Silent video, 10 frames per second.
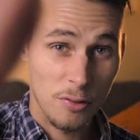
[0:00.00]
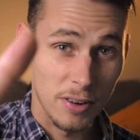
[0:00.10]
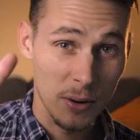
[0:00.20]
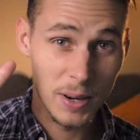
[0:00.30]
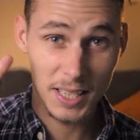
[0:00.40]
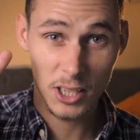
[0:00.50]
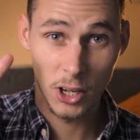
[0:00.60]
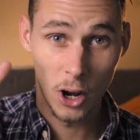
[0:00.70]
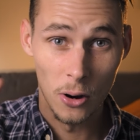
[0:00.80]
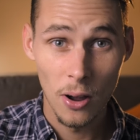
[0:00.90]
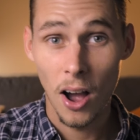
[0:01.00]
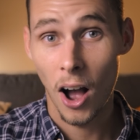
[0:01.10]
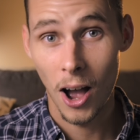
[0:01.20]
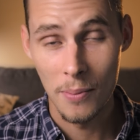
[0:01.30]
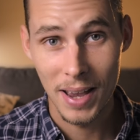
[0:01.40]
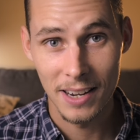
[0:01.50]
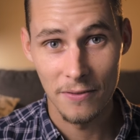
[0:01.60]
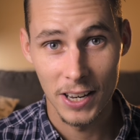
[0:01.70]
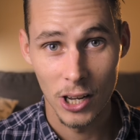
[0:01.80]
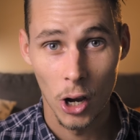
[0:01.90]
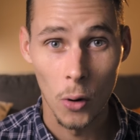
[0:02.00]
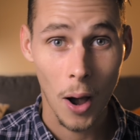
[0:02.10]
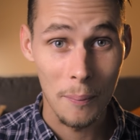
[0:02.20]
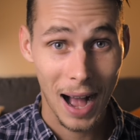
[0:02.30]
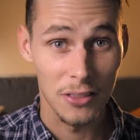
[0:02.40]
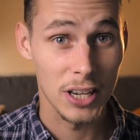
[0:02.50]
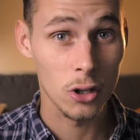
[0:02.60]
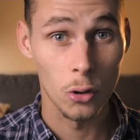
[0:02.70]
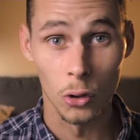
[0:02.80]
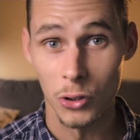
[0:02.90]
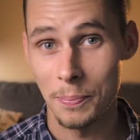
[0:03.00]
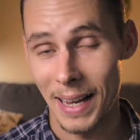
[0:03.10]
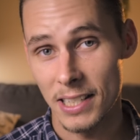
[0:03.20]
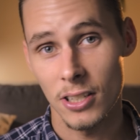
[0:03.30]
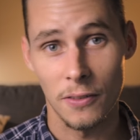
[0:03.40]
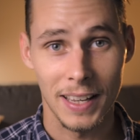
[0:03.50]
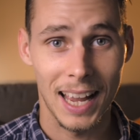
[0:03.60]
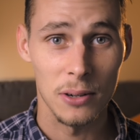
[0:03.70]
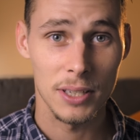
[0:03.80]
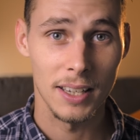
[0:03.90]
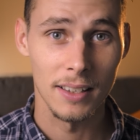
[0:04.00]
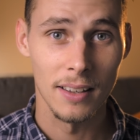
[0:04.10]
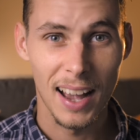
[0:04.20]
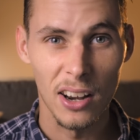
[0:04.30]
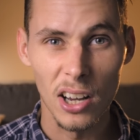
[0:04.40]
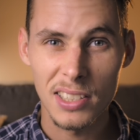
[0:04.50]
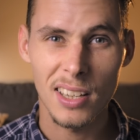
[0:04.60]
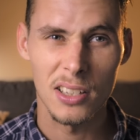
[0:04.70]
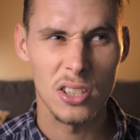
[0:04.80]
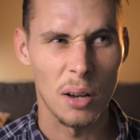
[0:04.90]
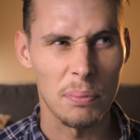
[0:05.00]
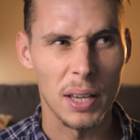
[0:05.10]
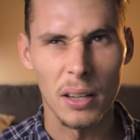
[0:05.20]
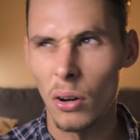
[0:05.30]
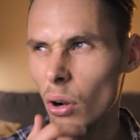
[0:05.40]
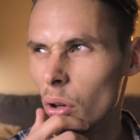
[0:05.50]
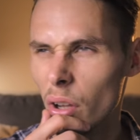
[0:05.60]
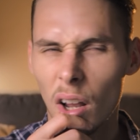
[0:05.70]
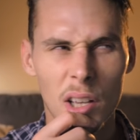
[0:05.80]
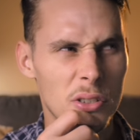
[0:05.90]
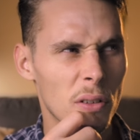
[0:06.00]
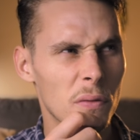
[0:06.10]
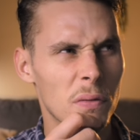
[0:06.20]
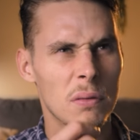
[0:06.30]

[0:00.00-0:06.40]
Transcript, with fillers: Three weeks ago, I made a video about the accruals basis of accounting, and I said something along the lines of